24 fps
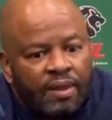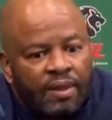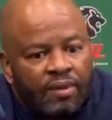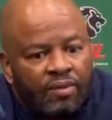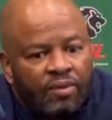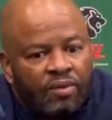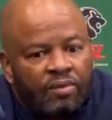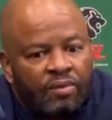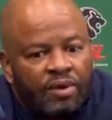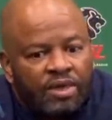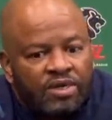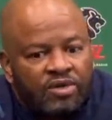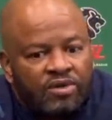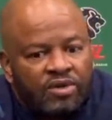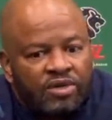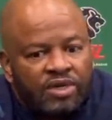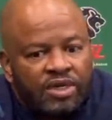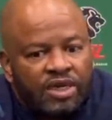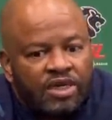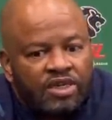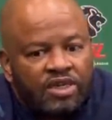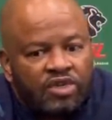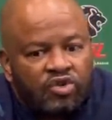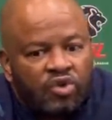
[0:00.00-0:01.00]
We must not
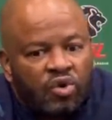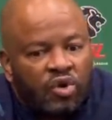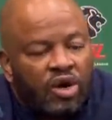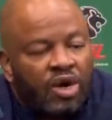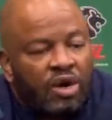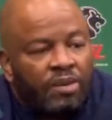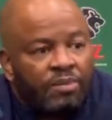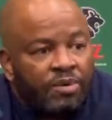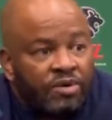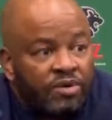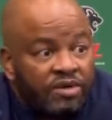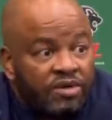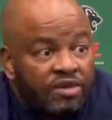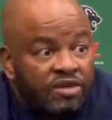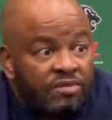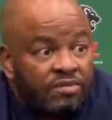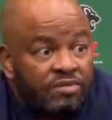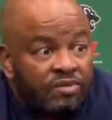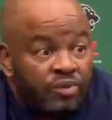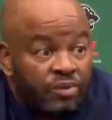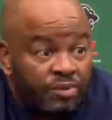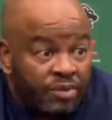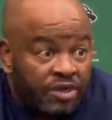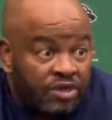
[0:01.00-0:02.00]
just talk about it,
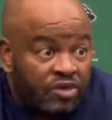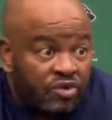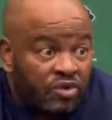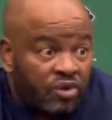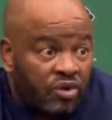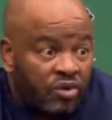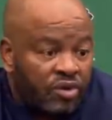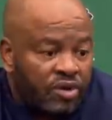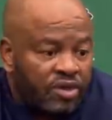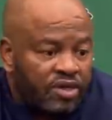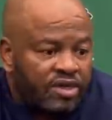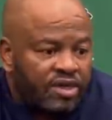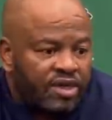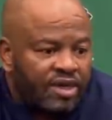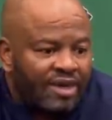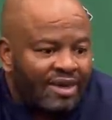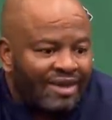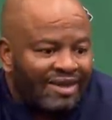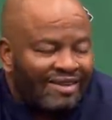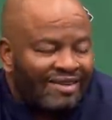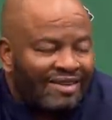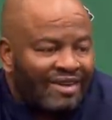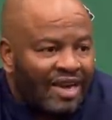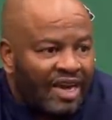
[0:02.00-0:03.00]
we must show it,
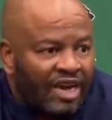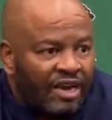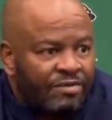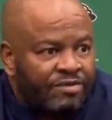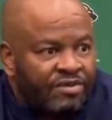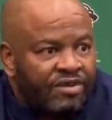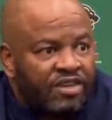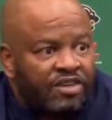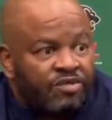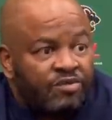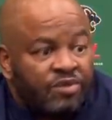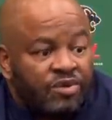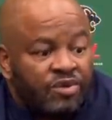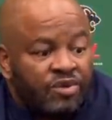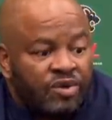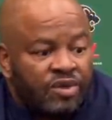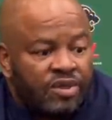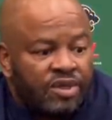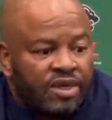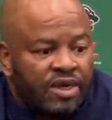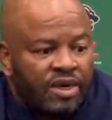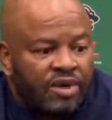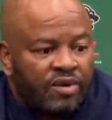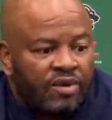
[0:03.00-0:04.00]
and it helps us
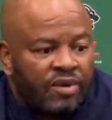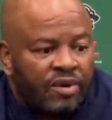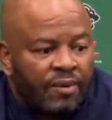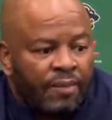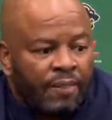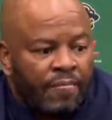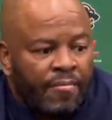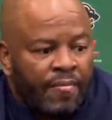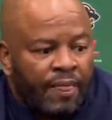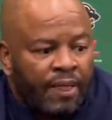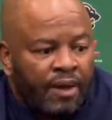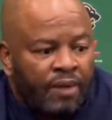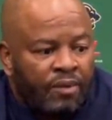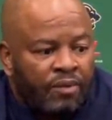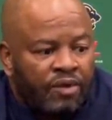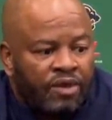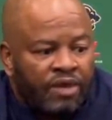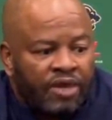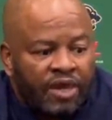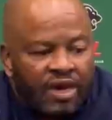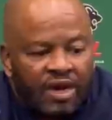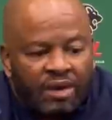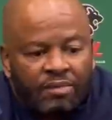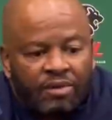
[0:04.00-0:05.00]
because now
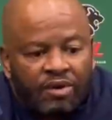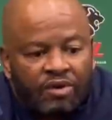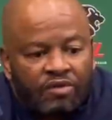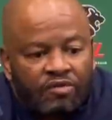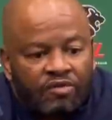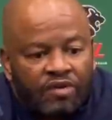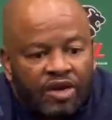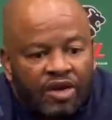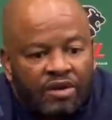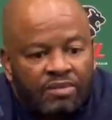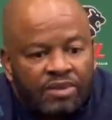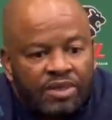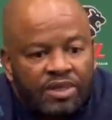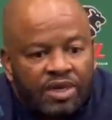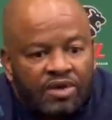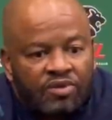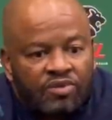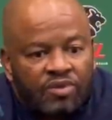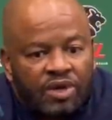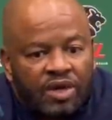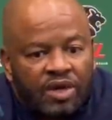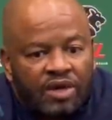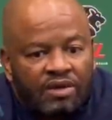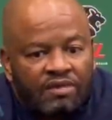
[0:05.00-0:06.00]
with the number of games
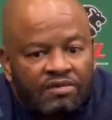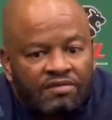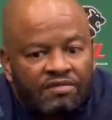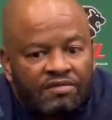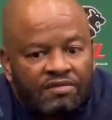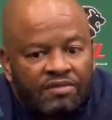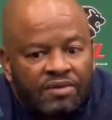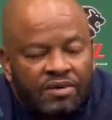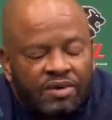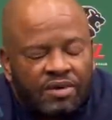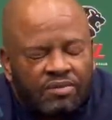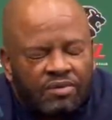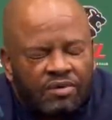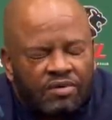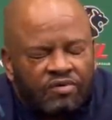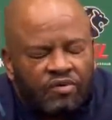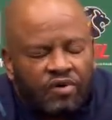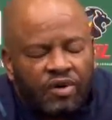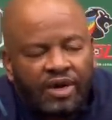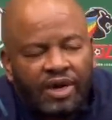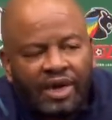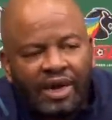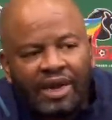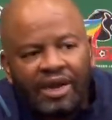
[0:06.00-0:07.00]
that we have, we've
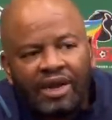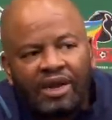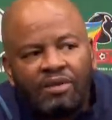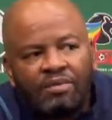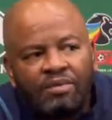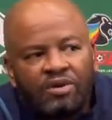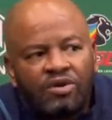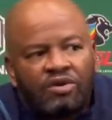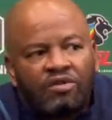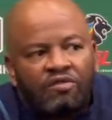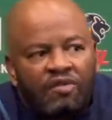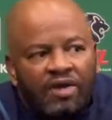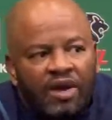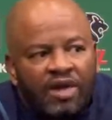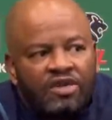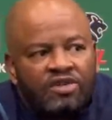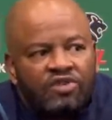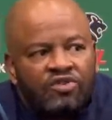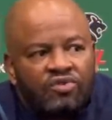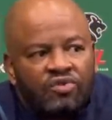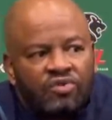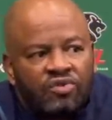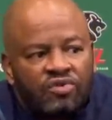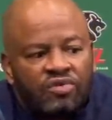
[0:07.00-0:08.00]
got a little bit of
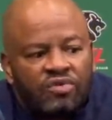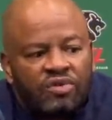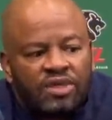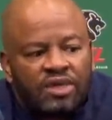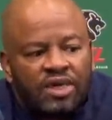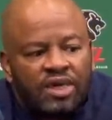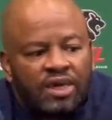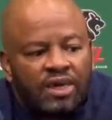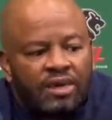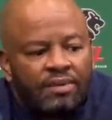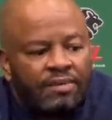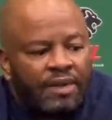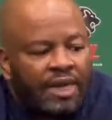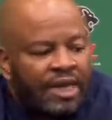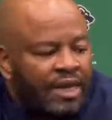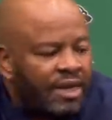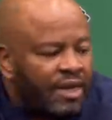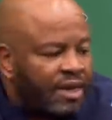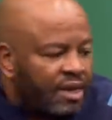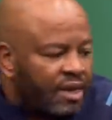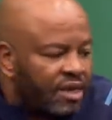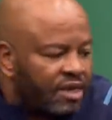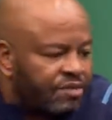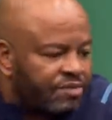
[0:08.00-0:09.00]
latitude to say,
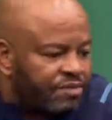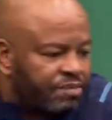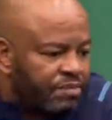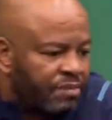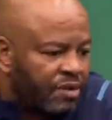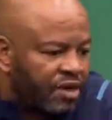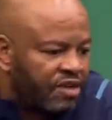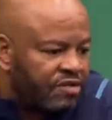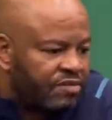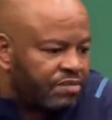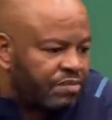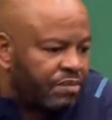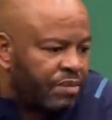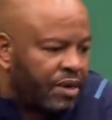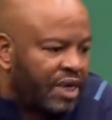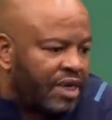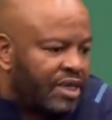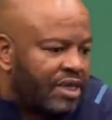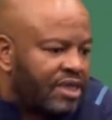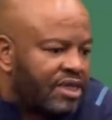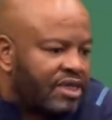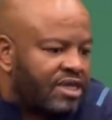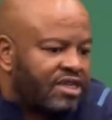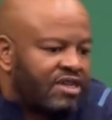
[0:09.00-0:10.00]
let's
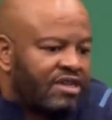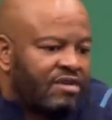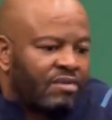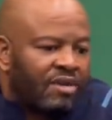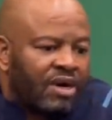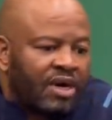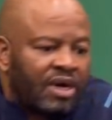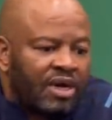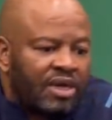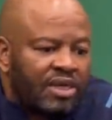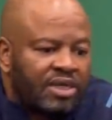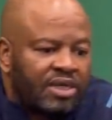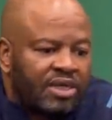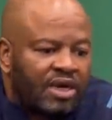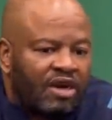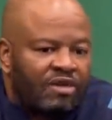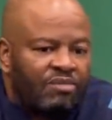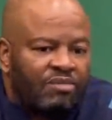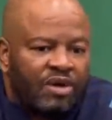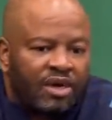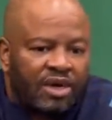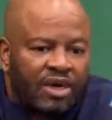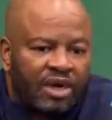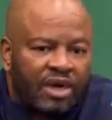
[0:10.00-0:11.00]
play this team against
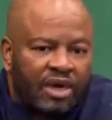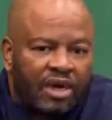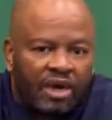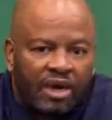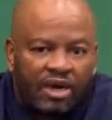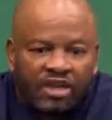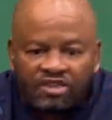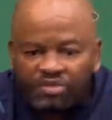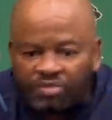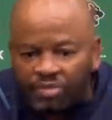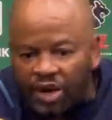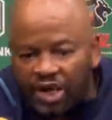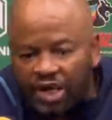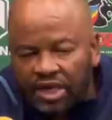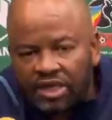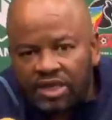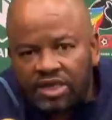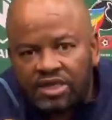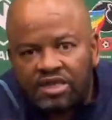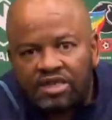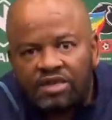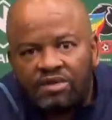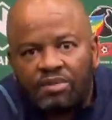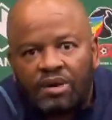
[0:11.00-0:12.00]
Almerick, let's play
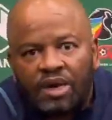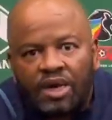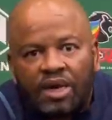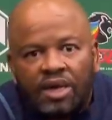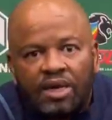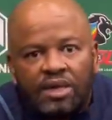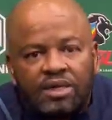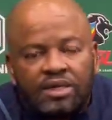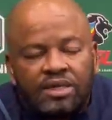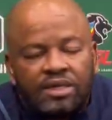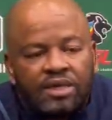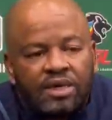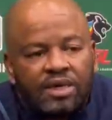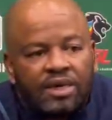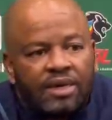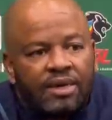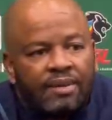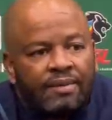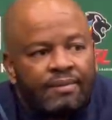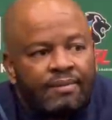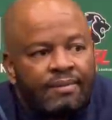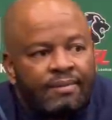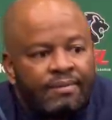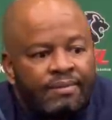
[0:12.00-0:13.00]
this team against
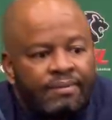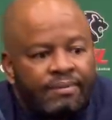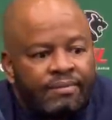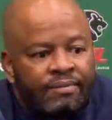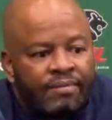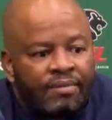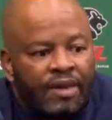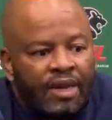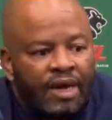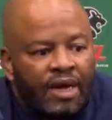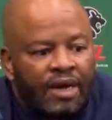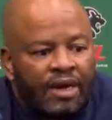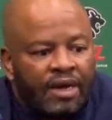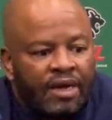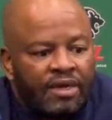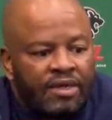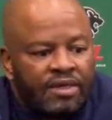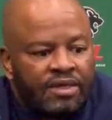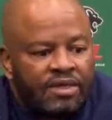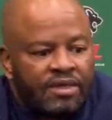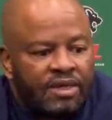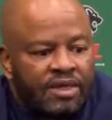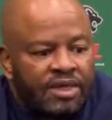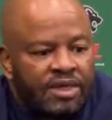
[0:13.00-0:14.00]

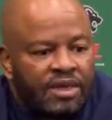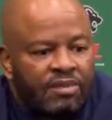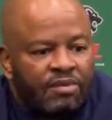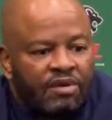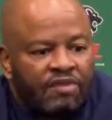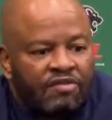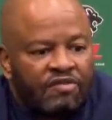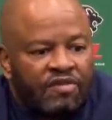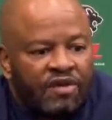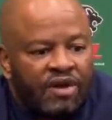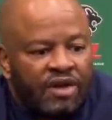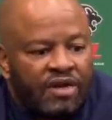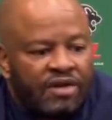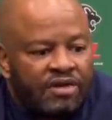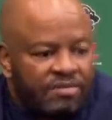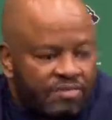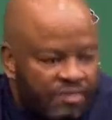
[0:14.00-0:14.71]
Summerfield.